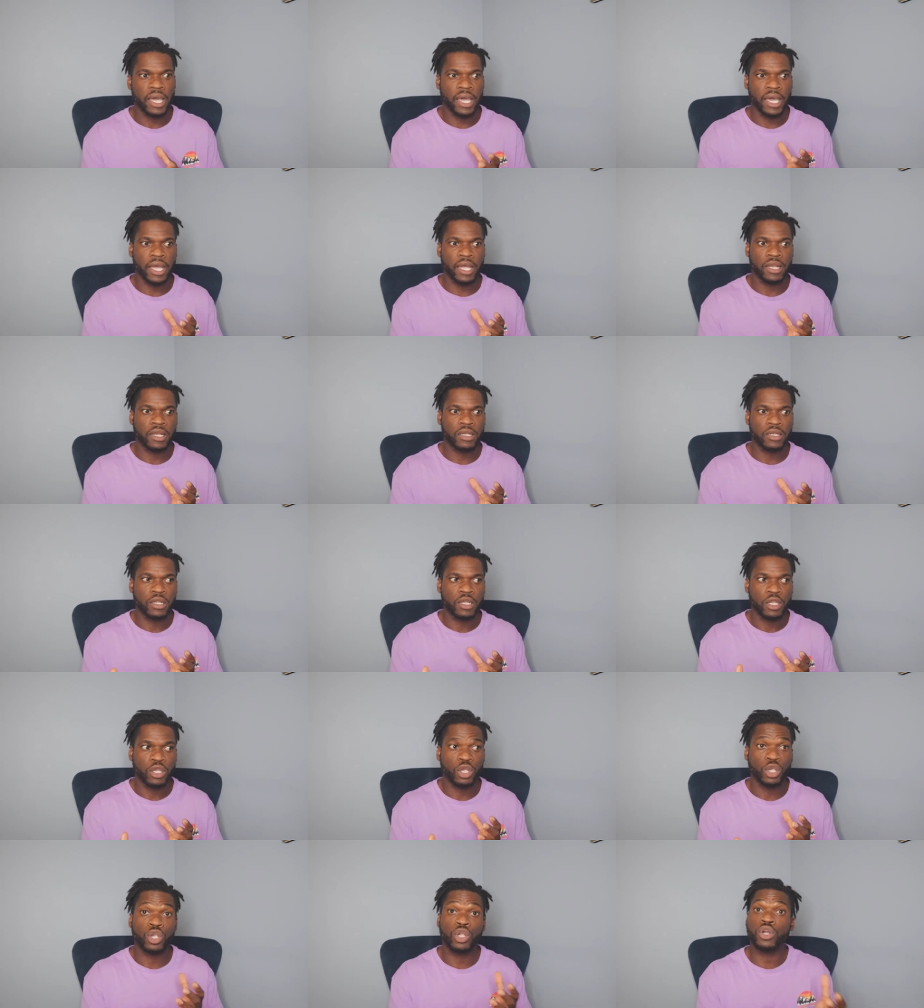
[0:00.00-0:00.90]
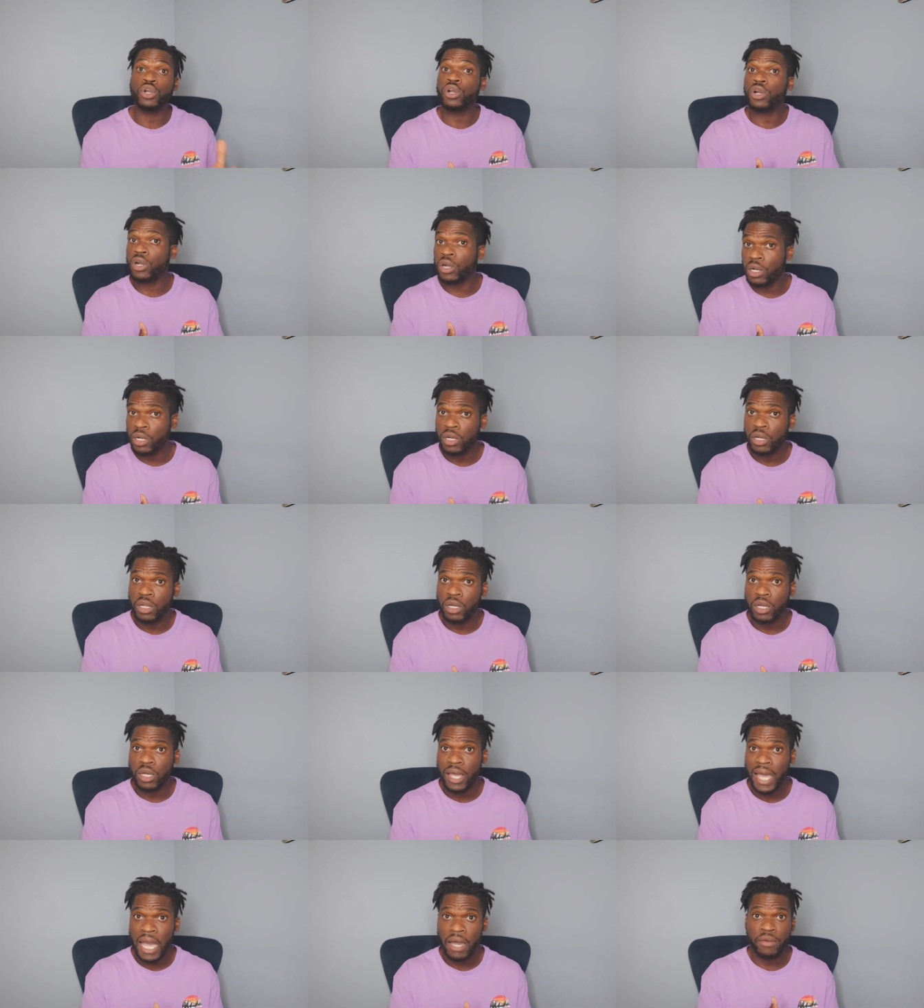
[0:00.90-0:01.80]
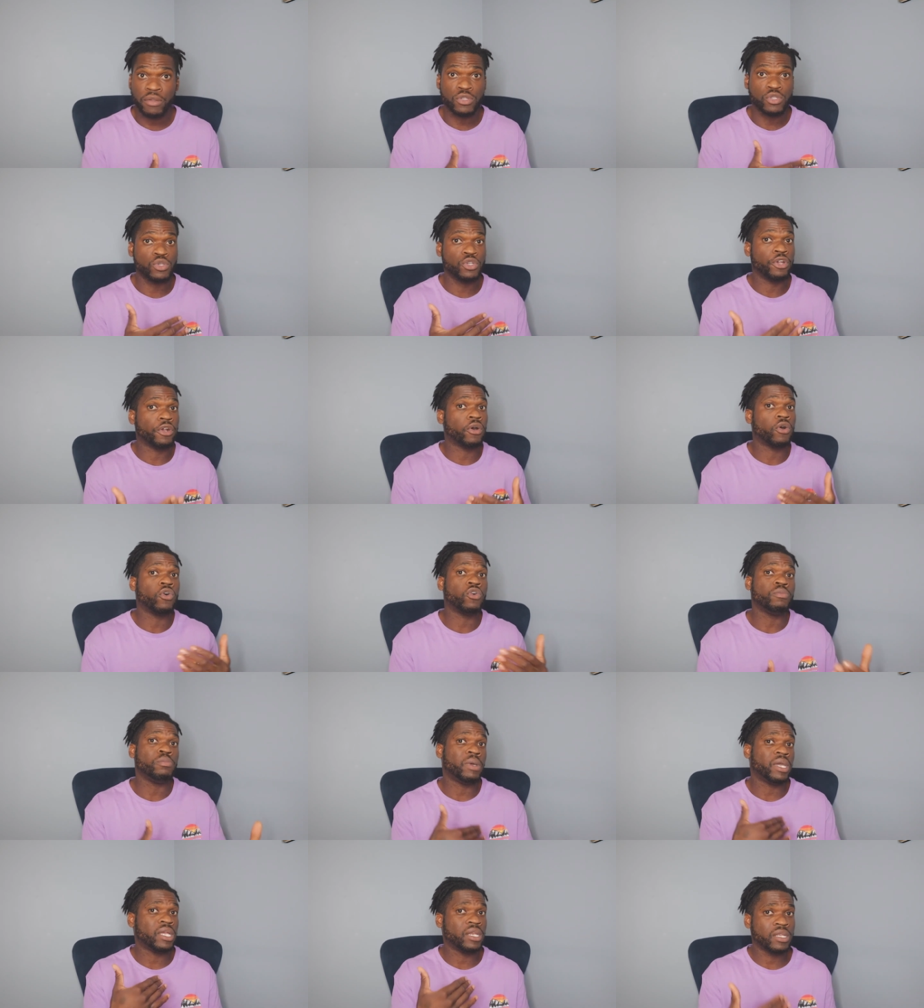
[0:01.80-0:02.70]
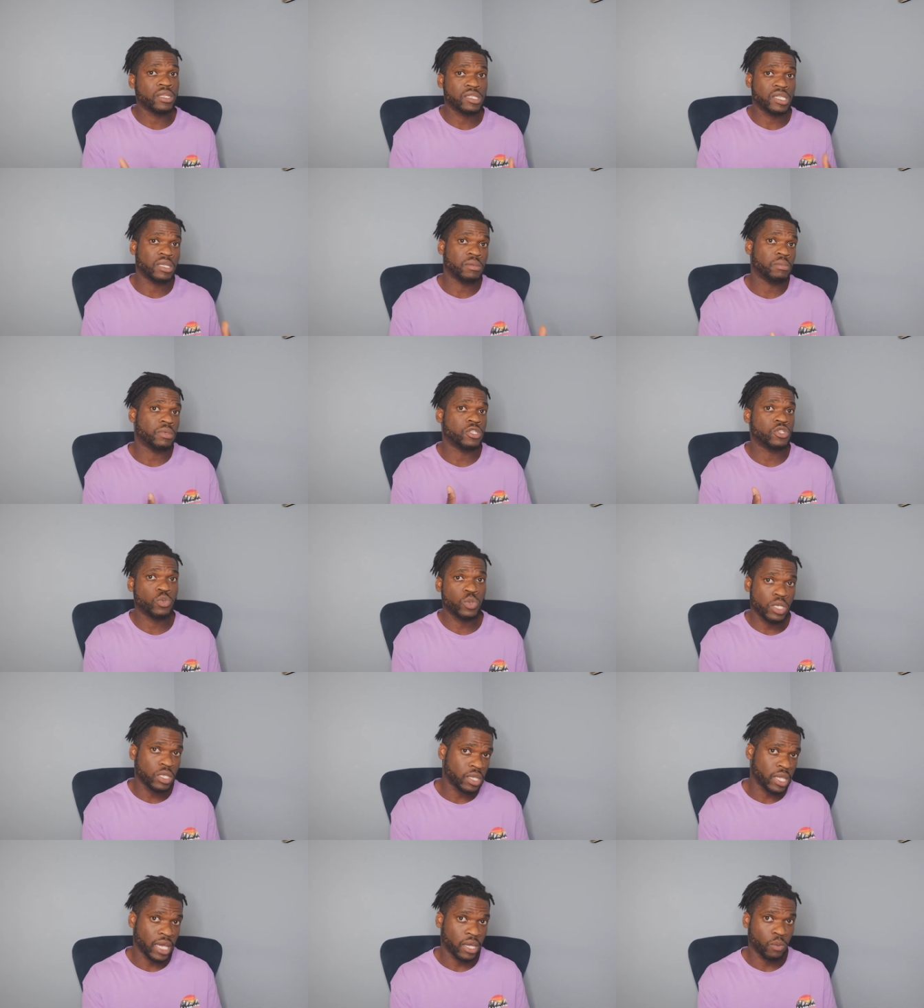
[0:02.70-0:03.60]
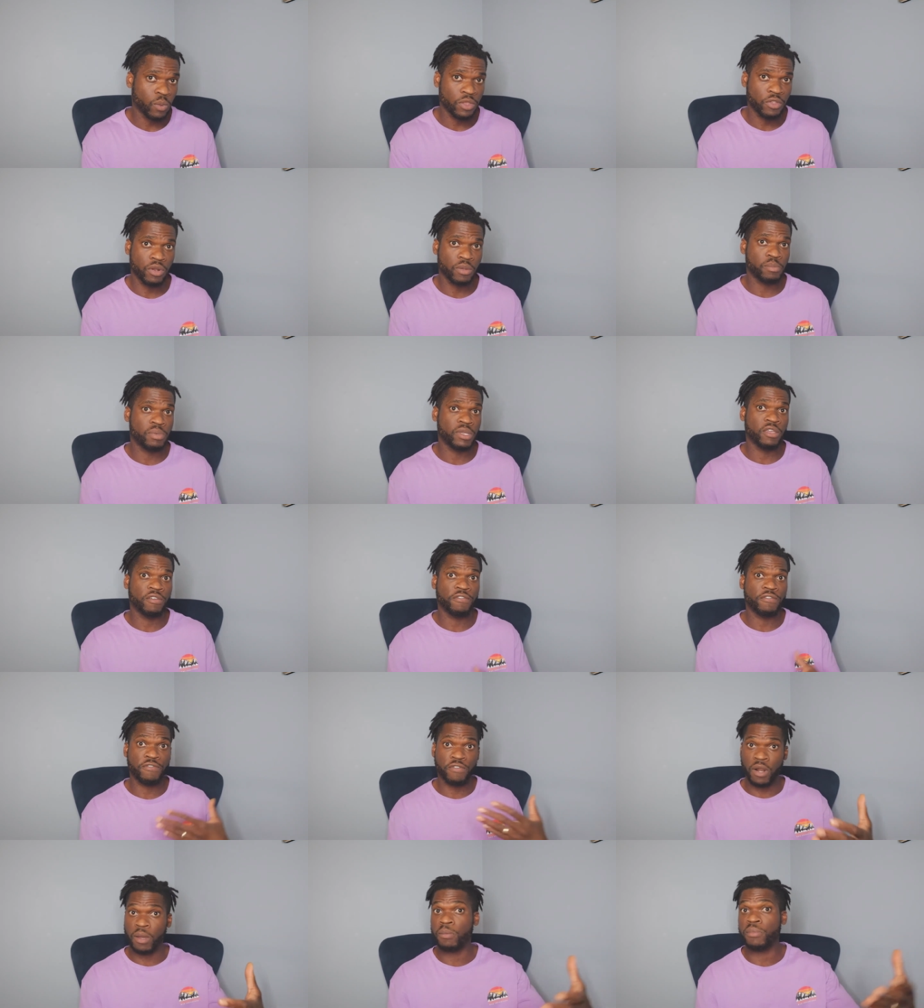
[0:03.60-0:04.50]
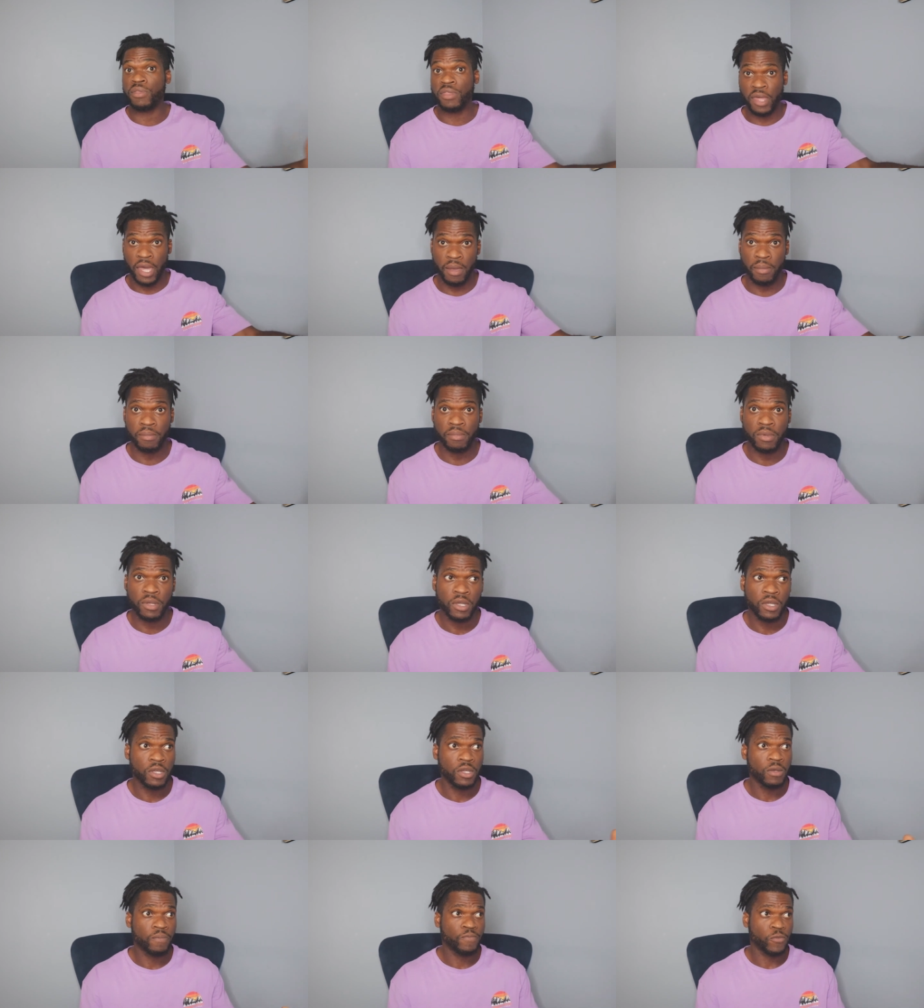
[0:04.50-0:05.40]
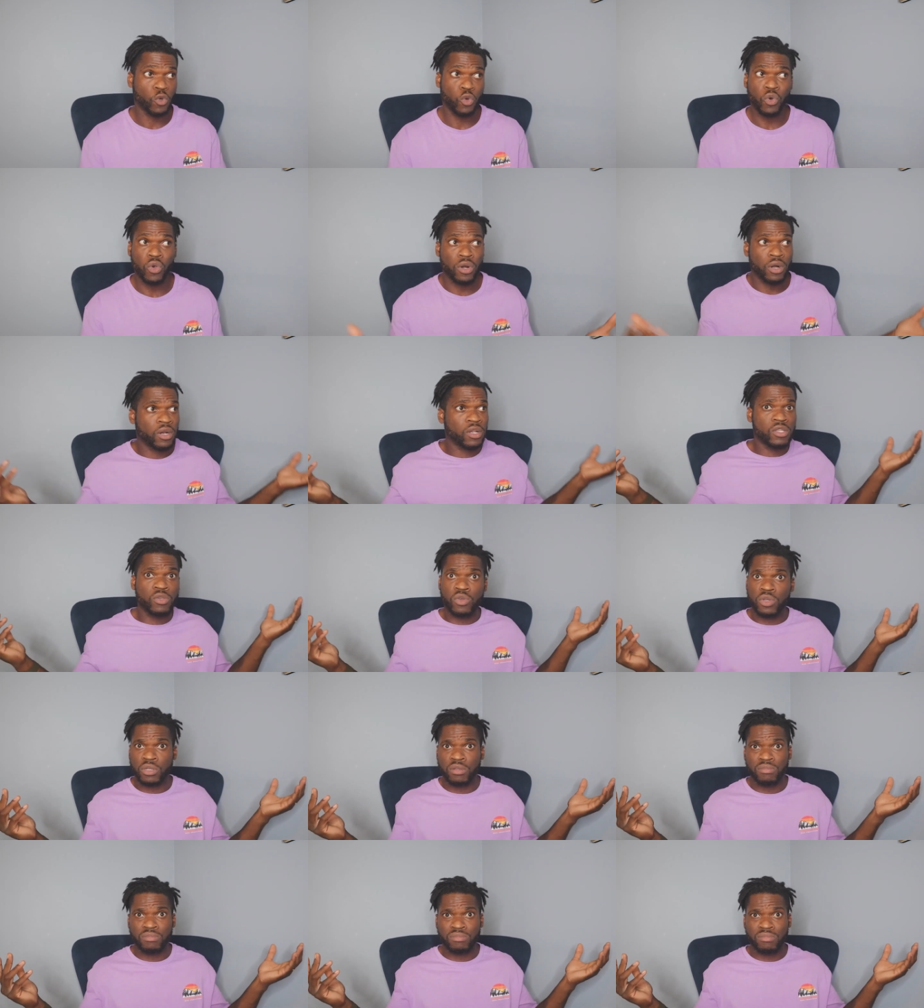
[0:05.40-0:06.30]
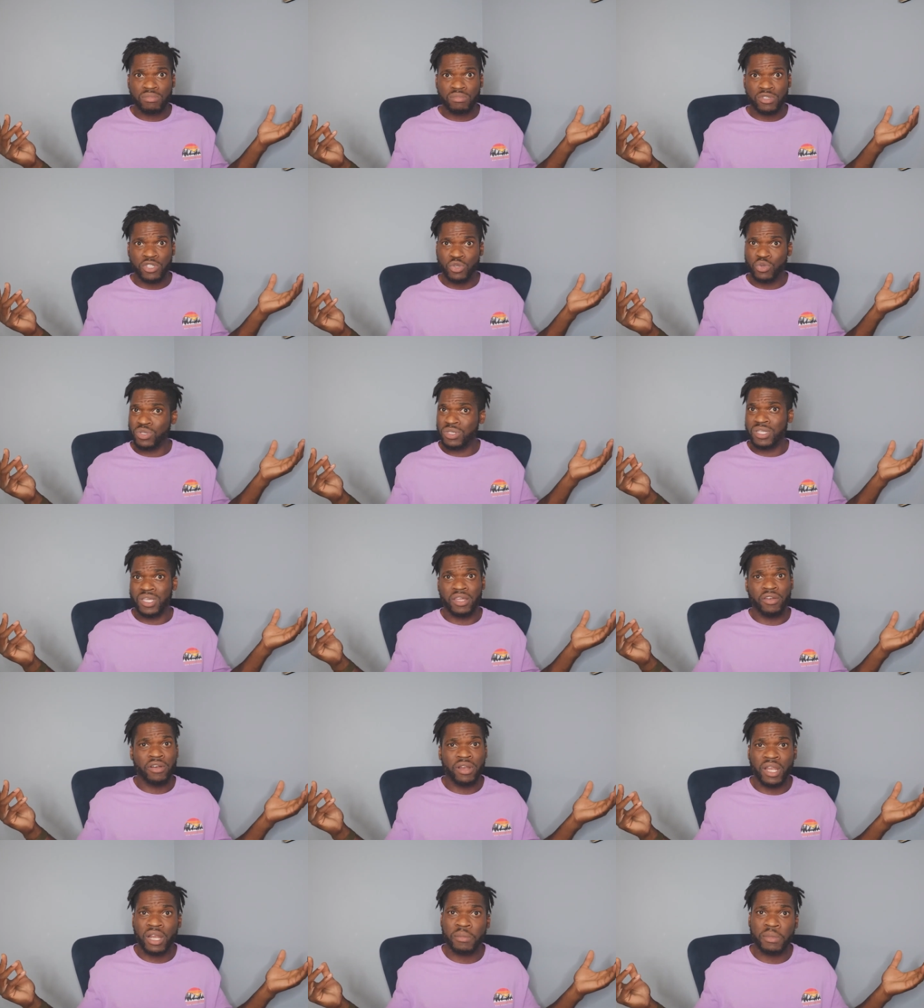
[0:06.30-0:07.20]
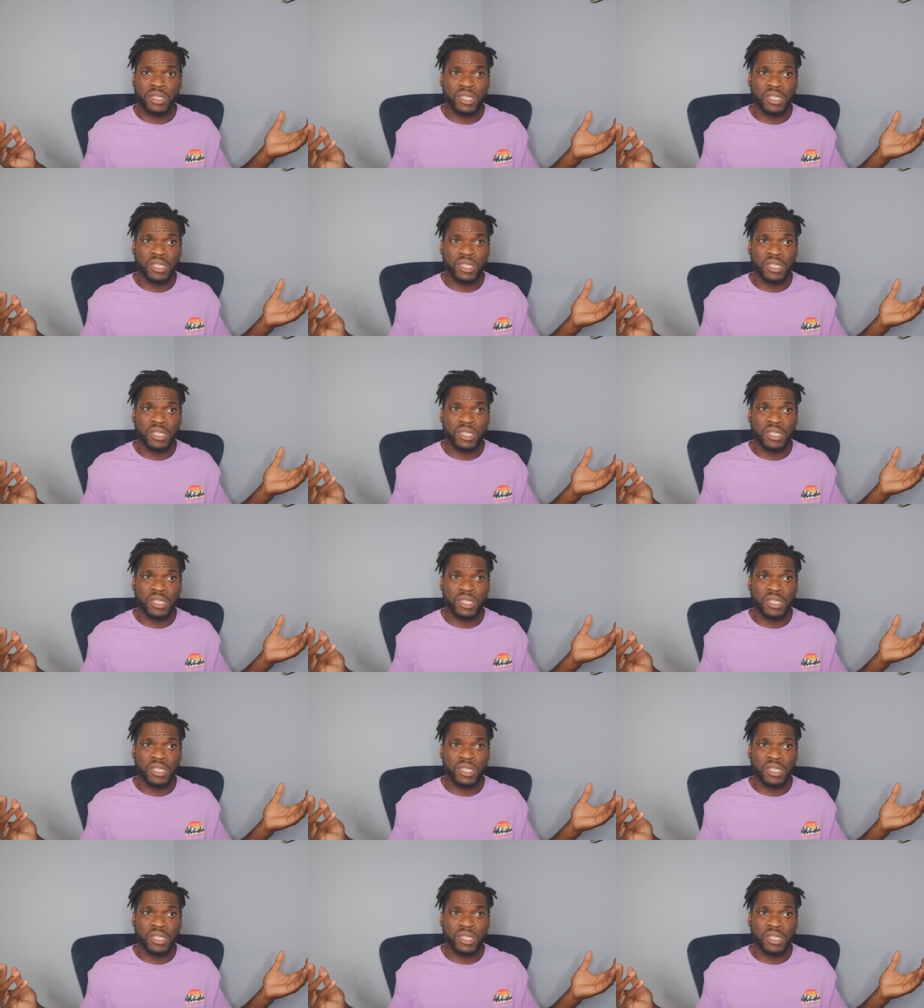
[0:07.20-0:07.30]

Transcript: and learn how to do your own maintenance in between that, whether it be from them or you can use the internet.